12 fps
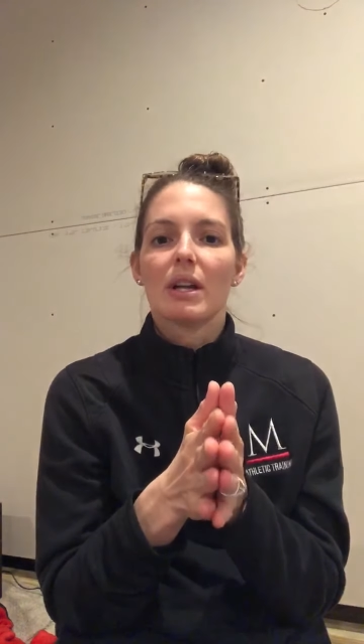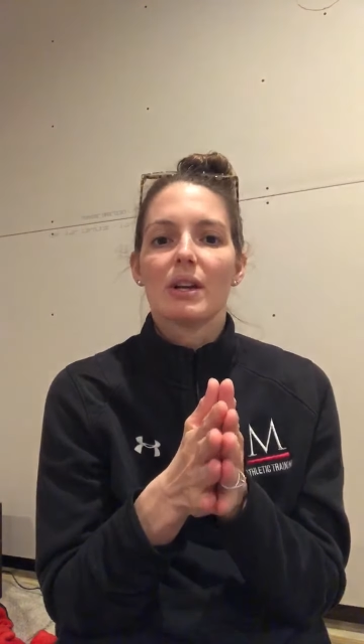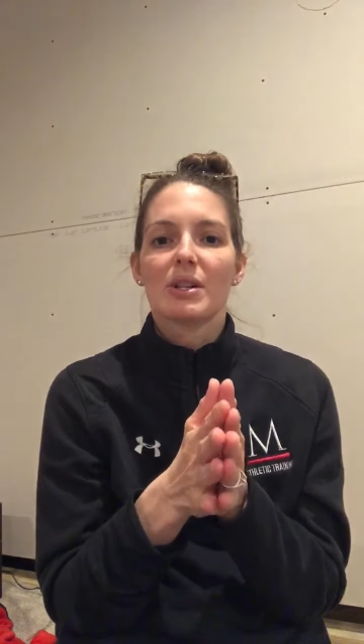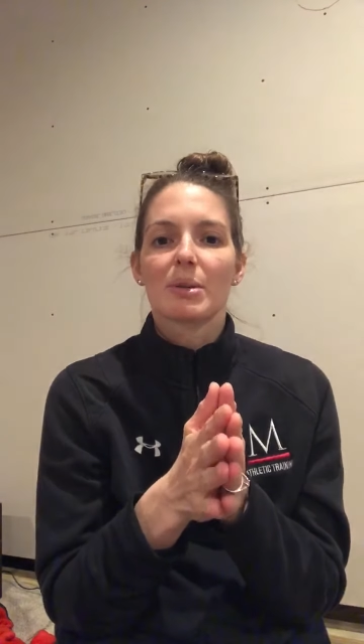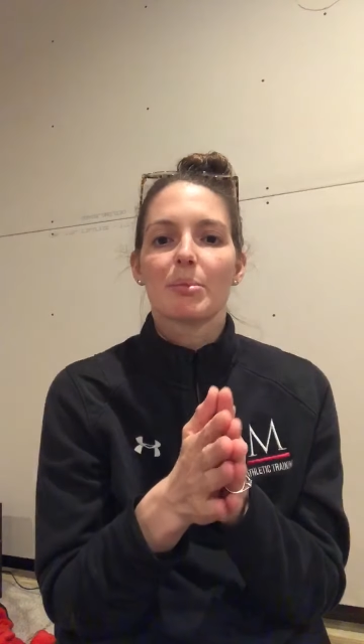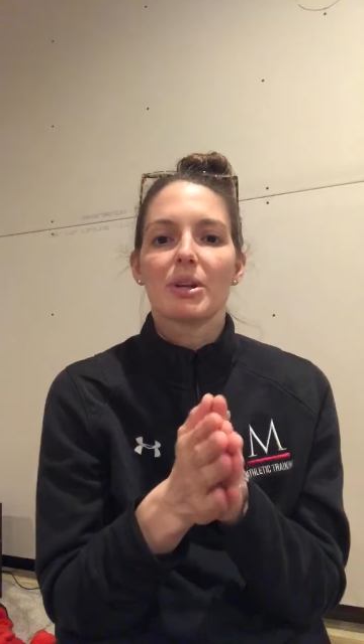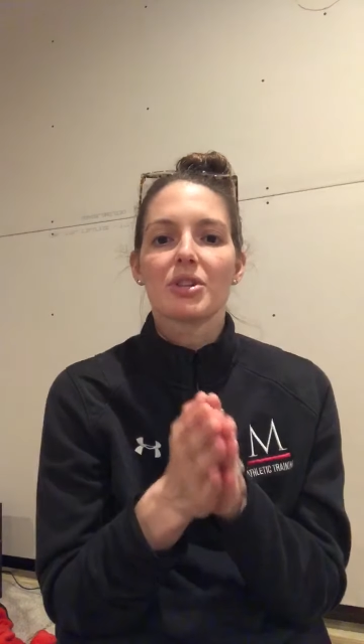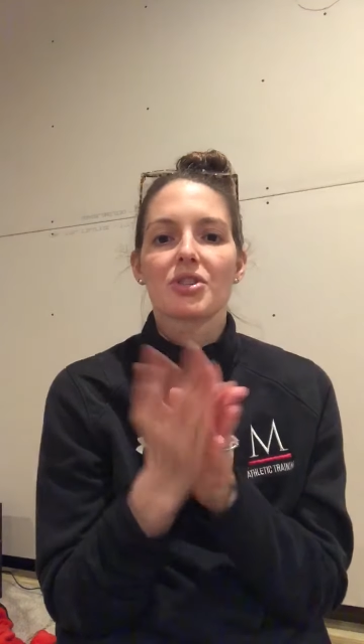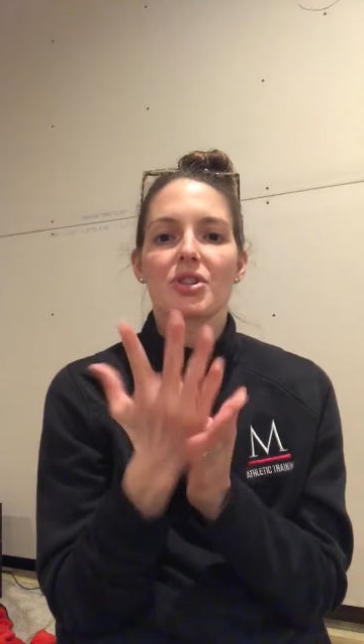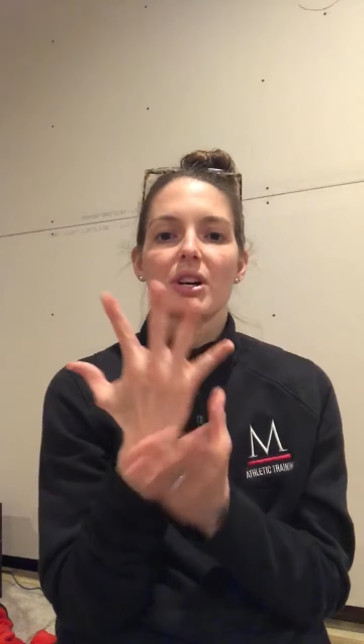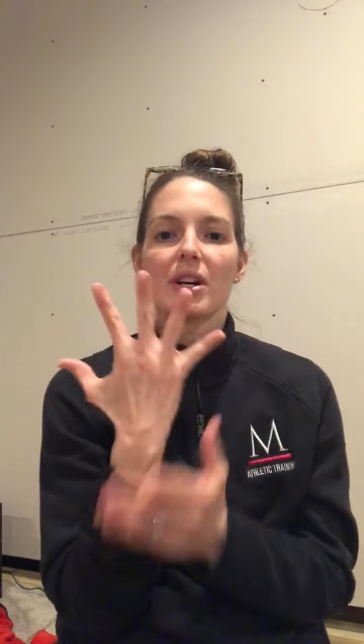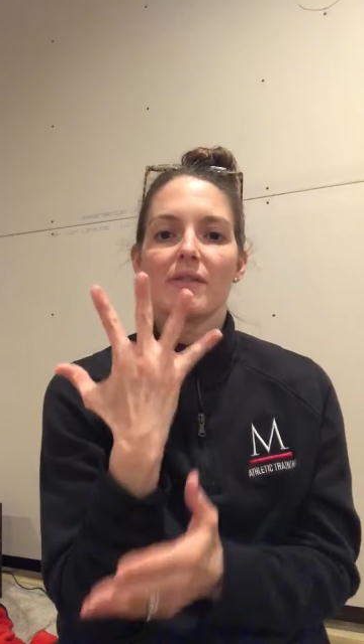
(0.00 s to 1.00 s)
there's a
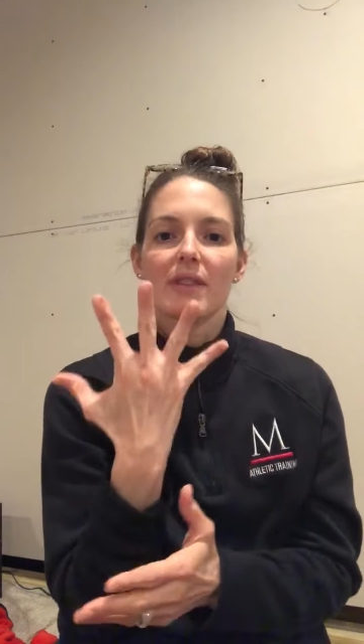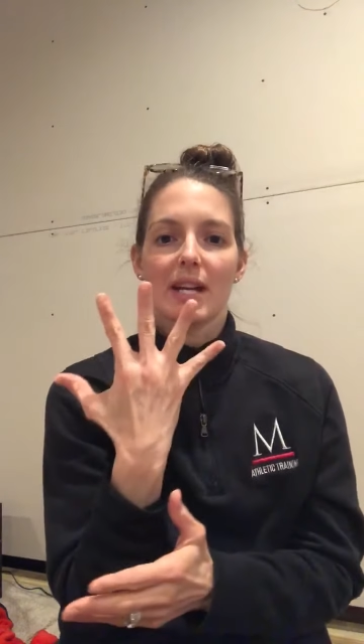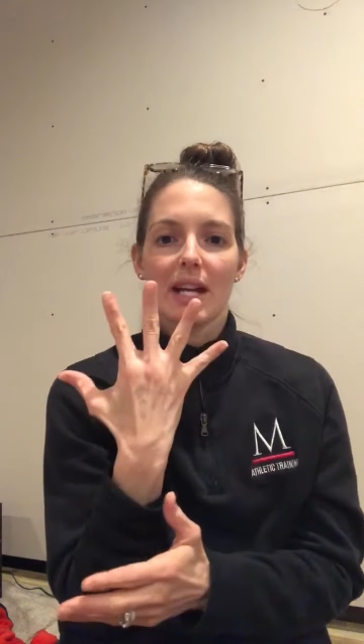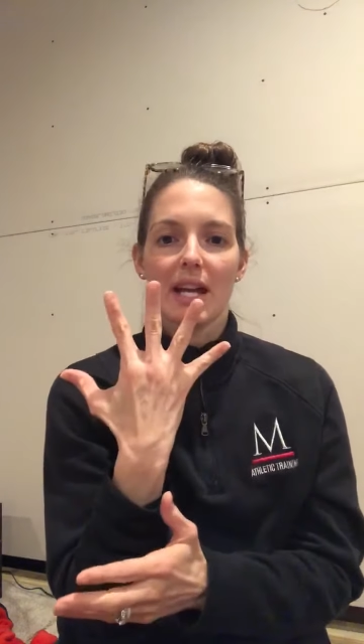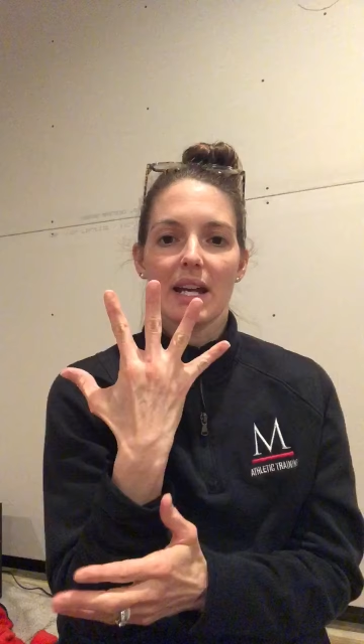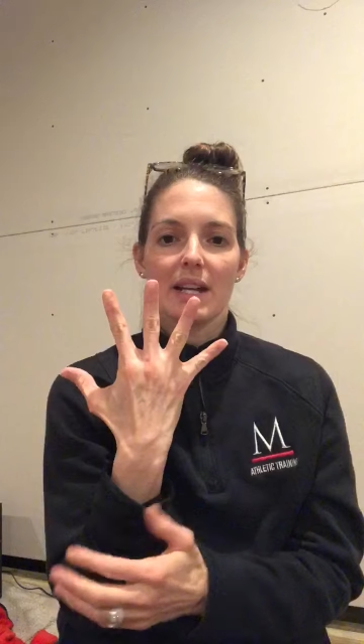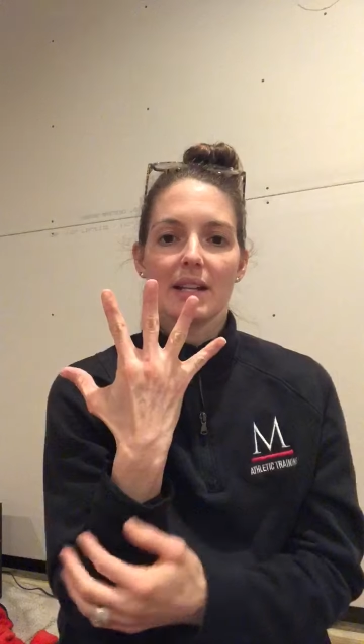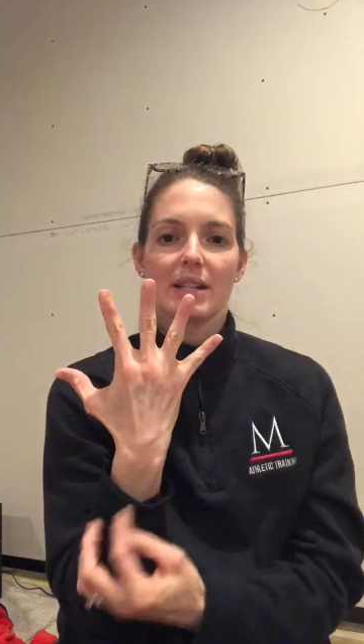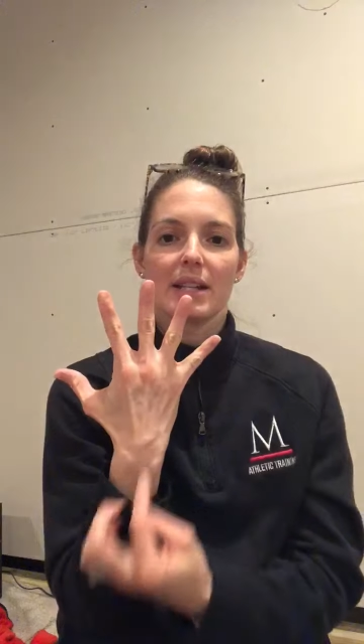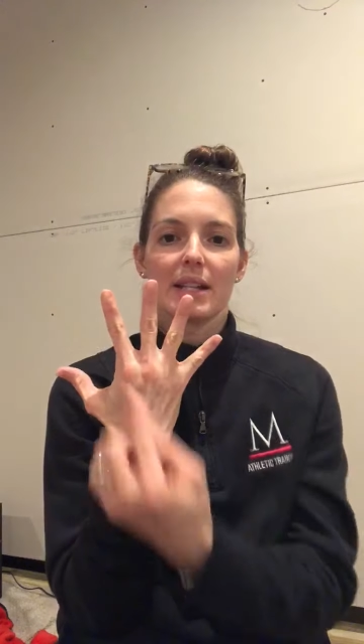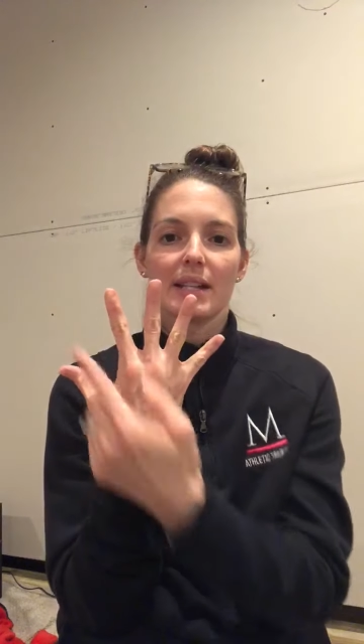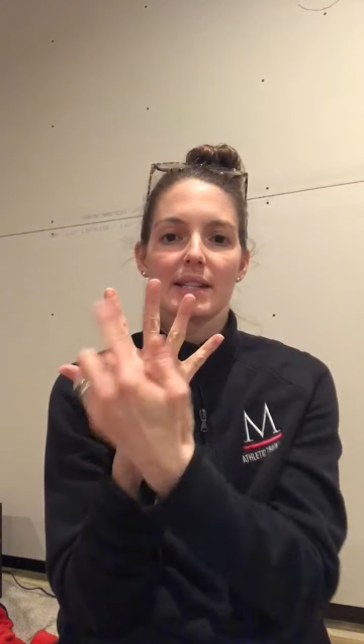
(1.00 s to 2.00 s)
picture of the hand
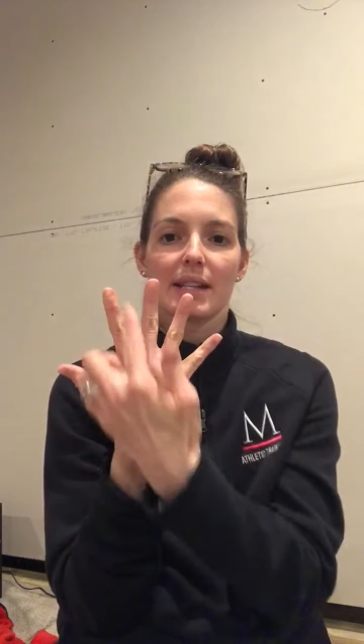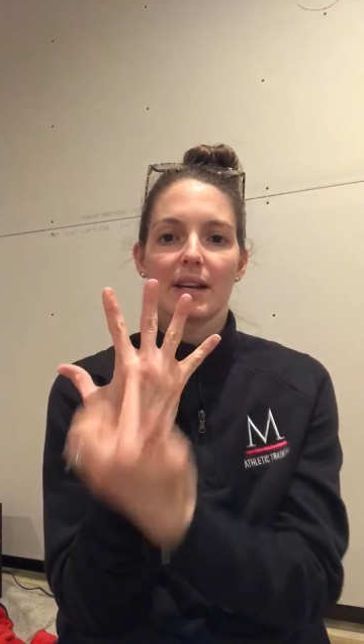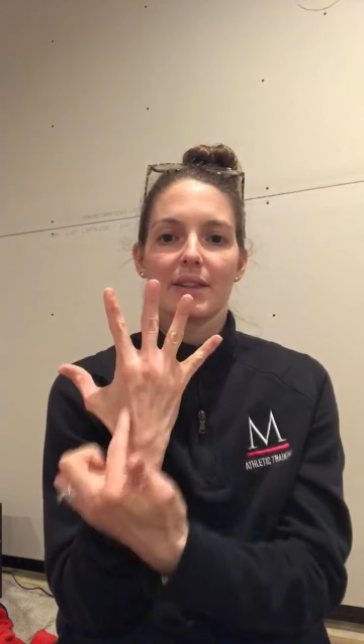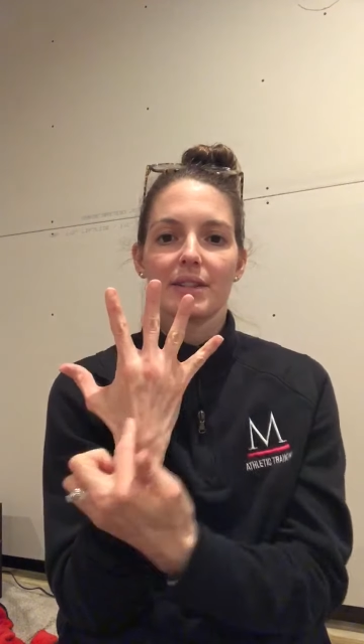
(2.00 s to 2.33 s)
and it's got